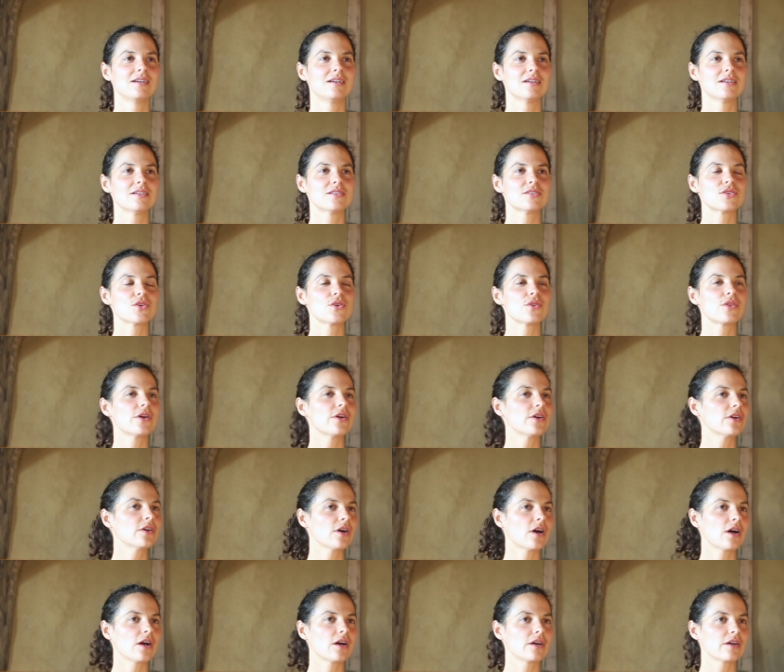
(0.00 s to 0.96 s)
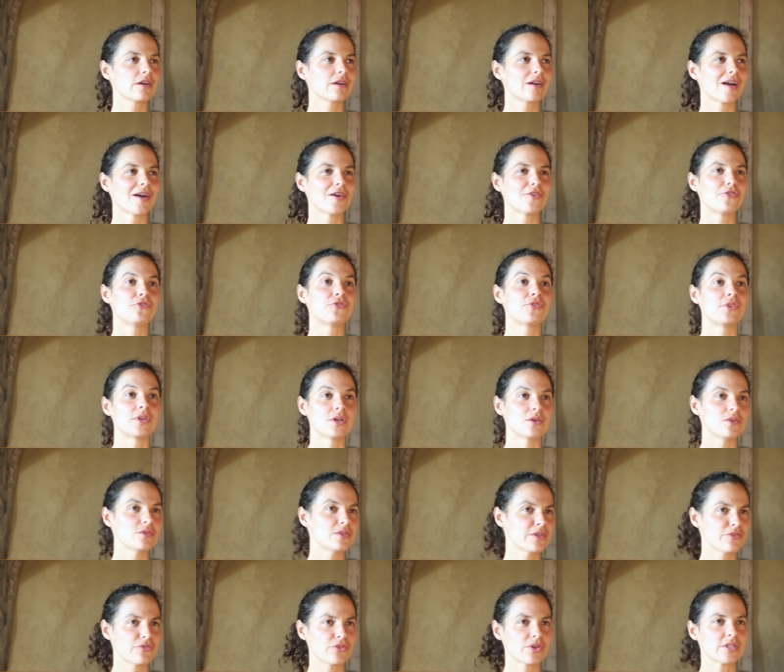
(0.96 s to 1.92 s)
So there are a few
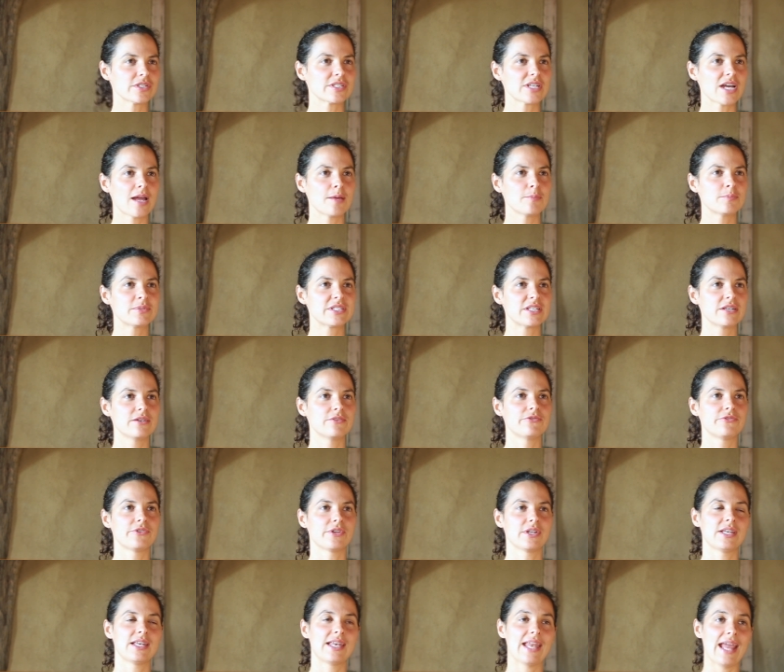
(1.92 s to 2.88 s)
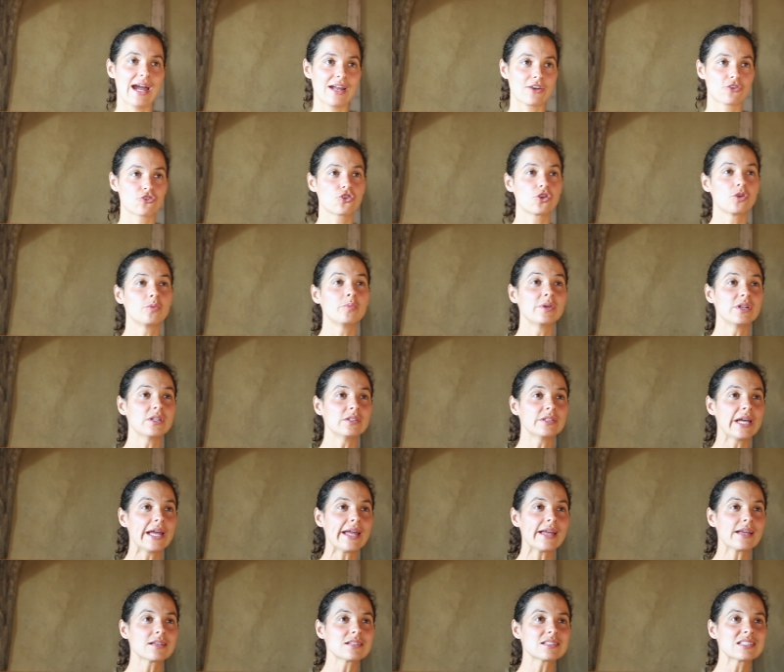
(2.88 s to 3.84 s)
different types of natural
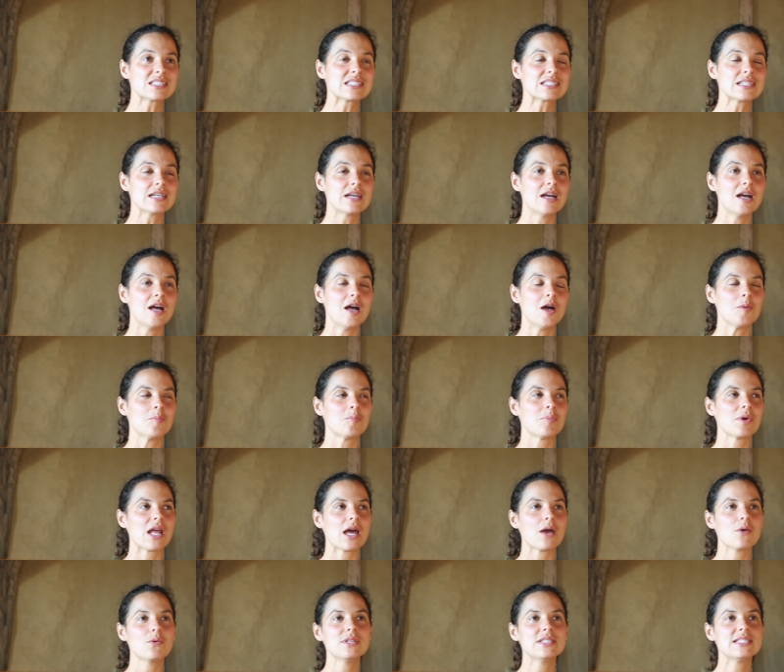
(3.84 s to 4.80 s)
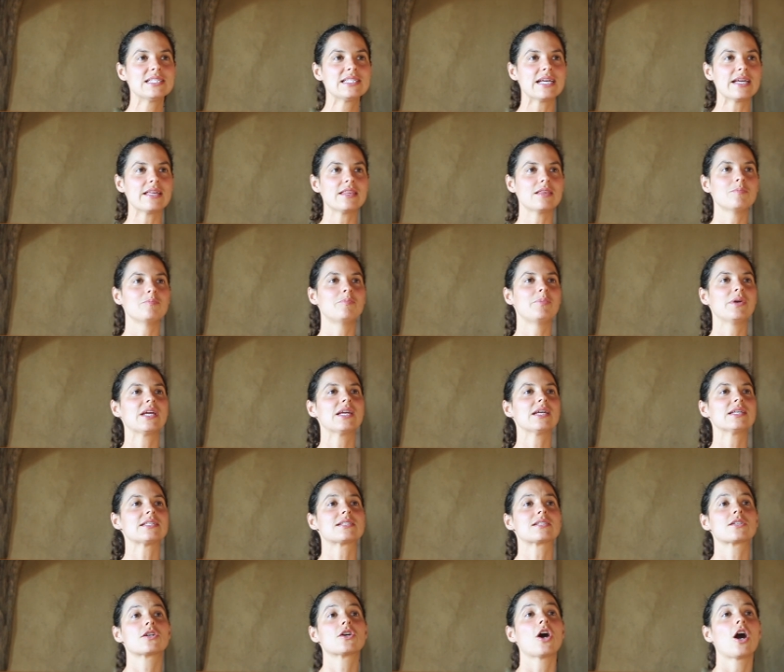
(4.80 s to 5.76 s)
buildings, but I would say the
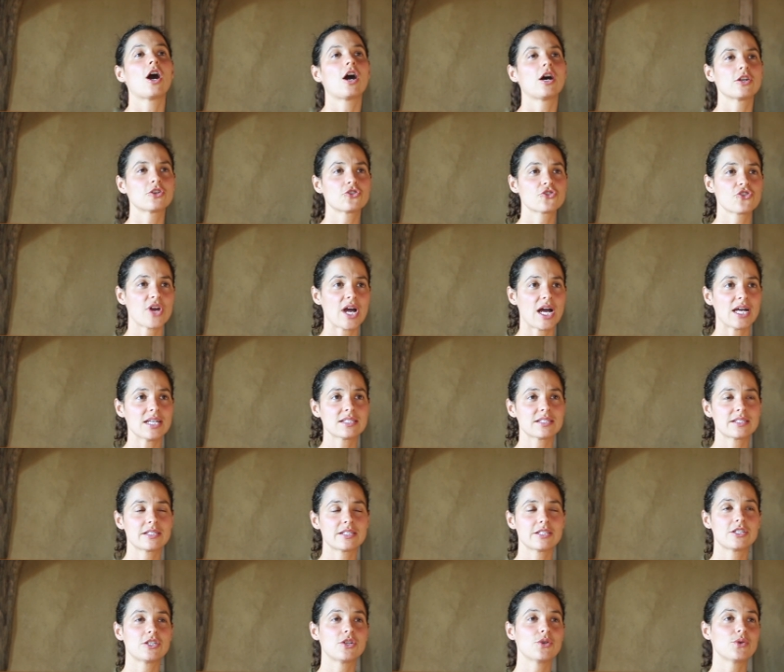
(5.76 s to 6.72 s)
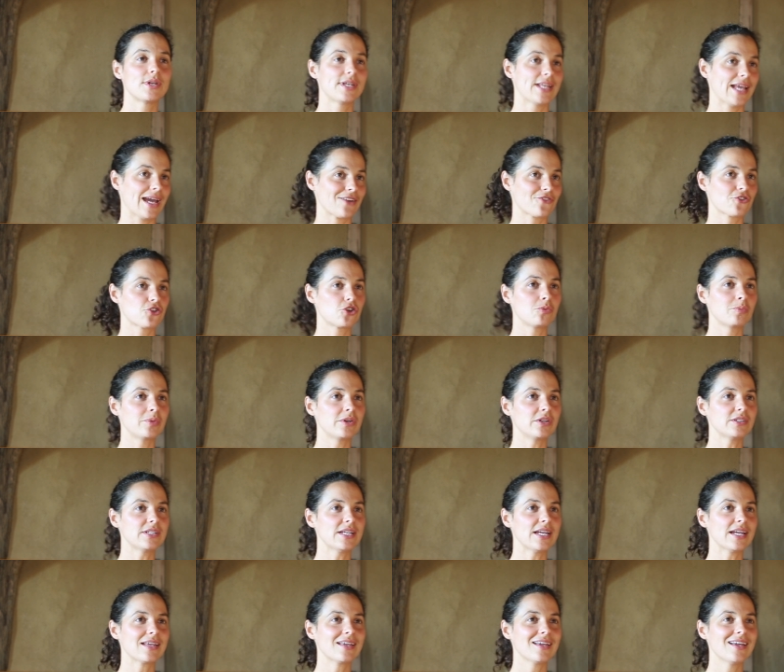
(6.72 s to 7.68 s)
biggest contrast to a natural
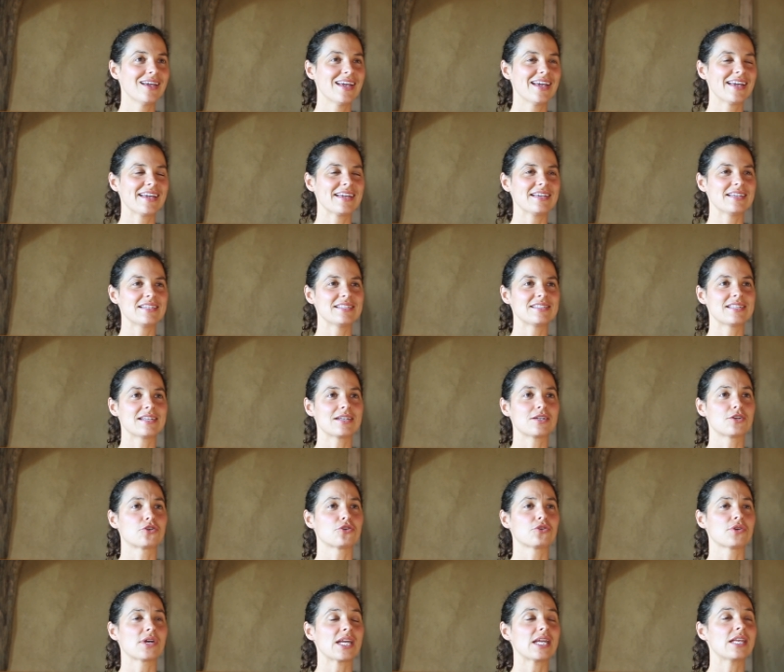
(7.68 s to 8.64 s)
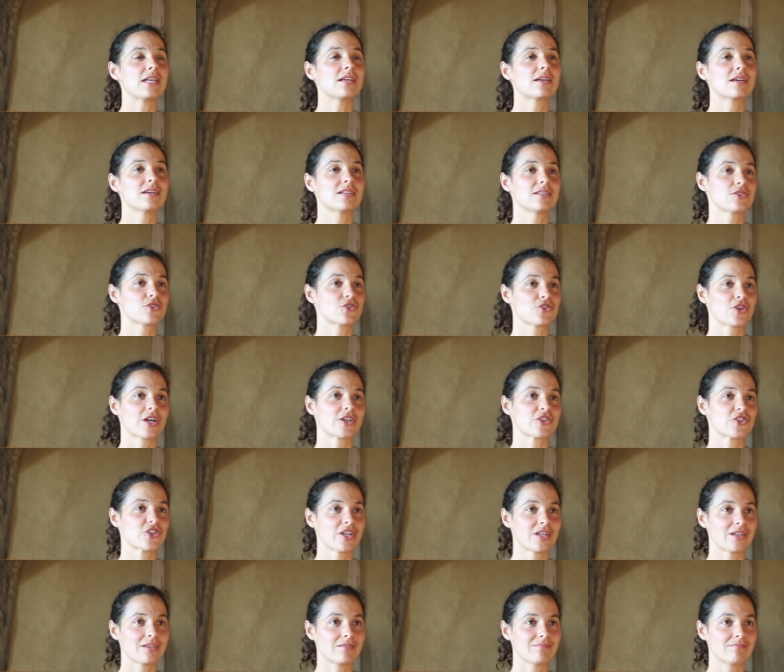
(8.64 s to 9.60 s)
building is a green
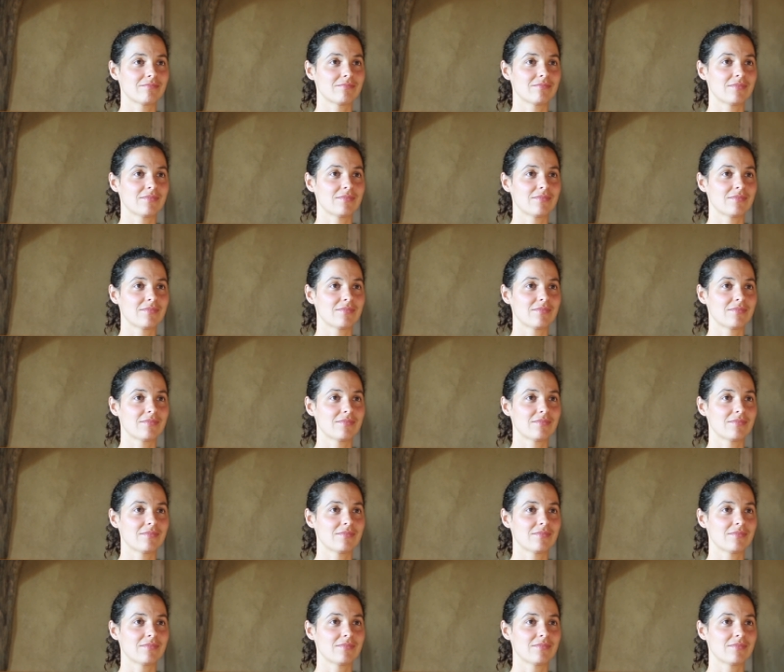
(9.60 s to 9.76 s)
construction.